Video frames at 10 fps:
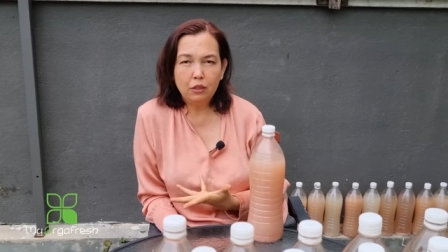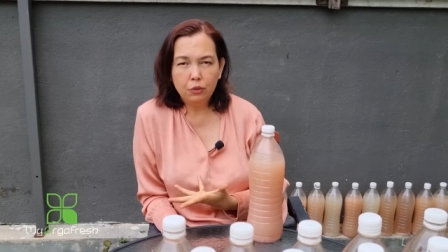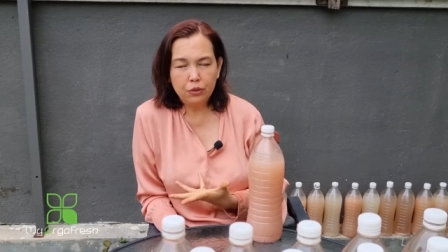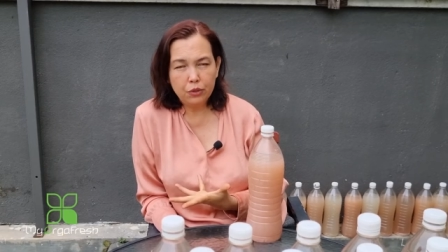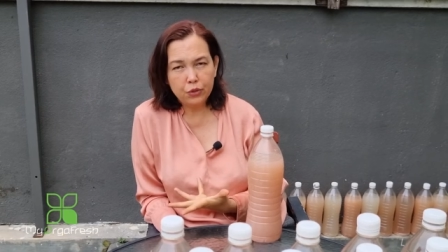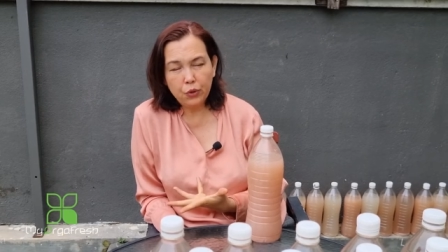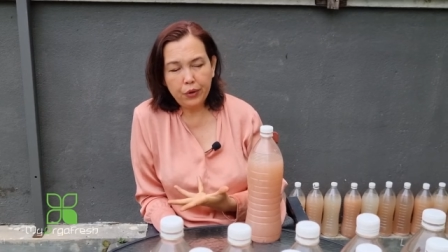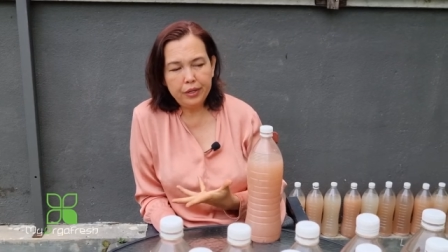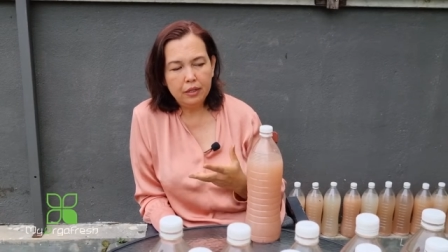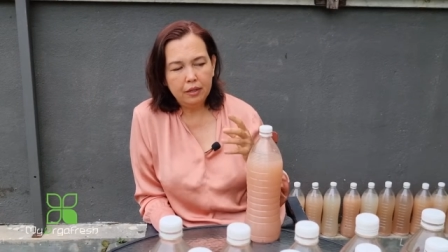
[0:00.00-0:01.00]
into the
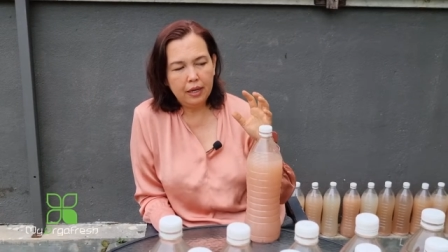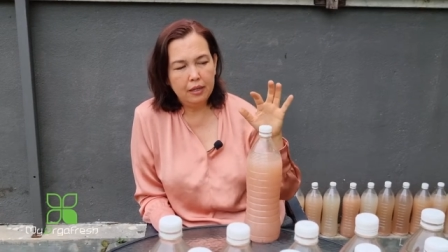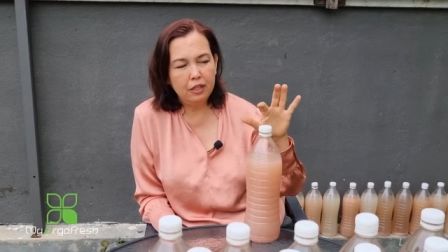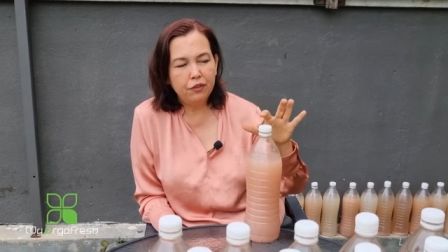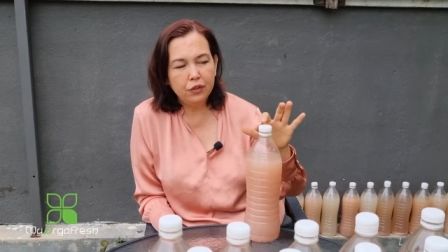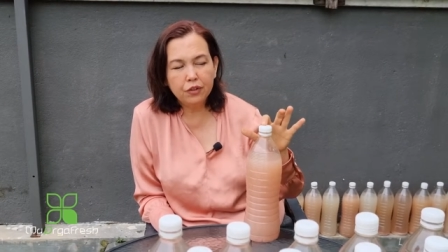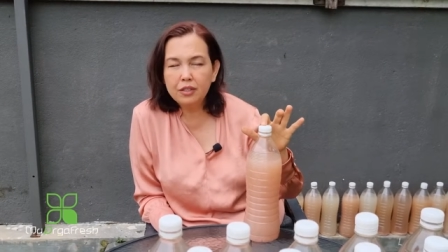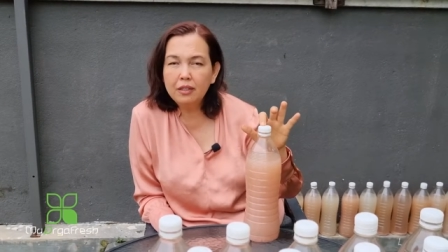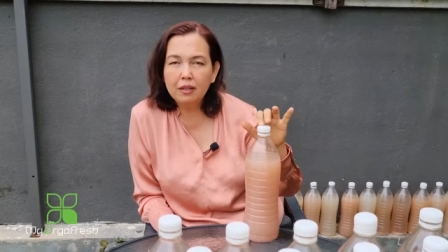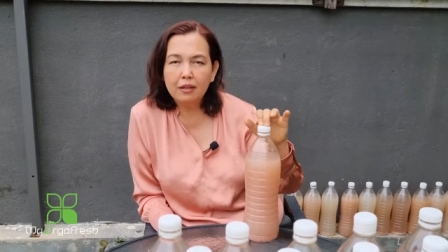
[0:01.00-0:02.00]
soil, like this
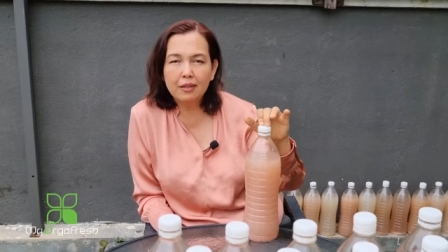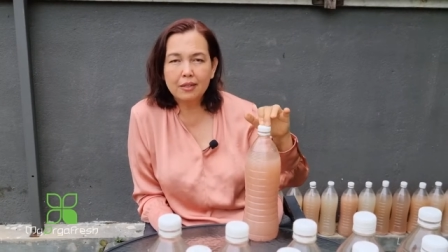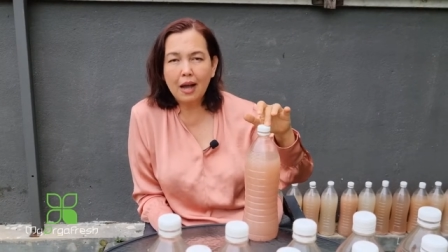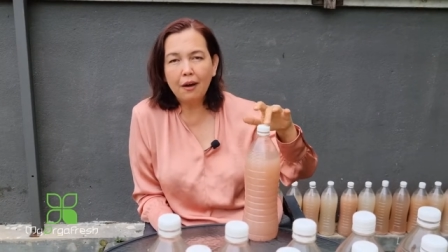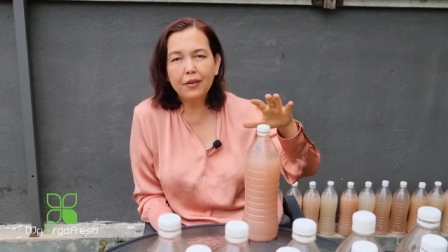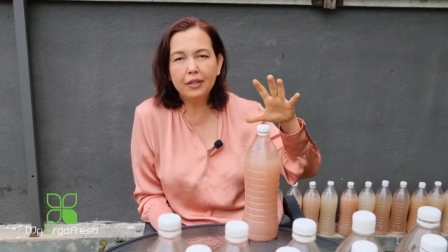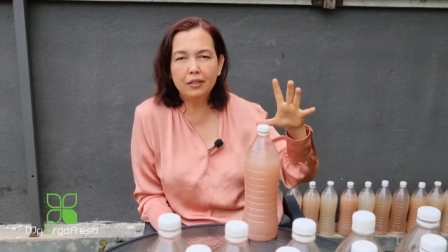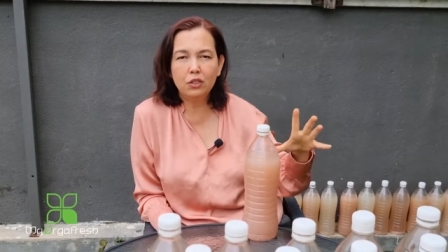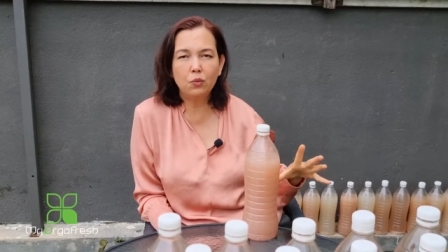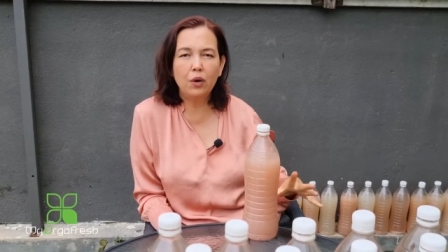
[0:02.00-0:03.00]
photosynthetic, how does
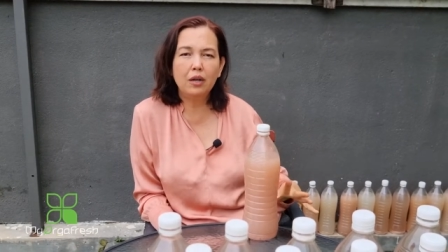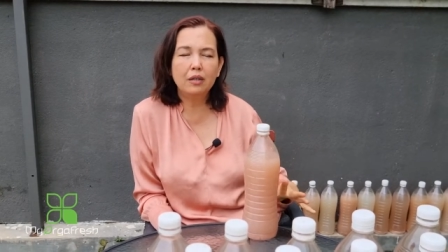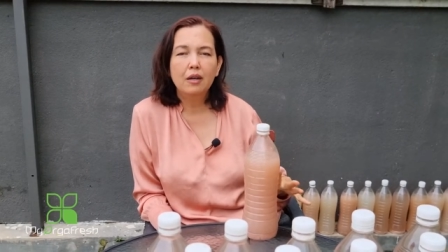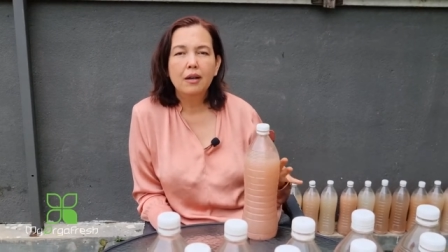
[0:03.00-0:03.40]
it work?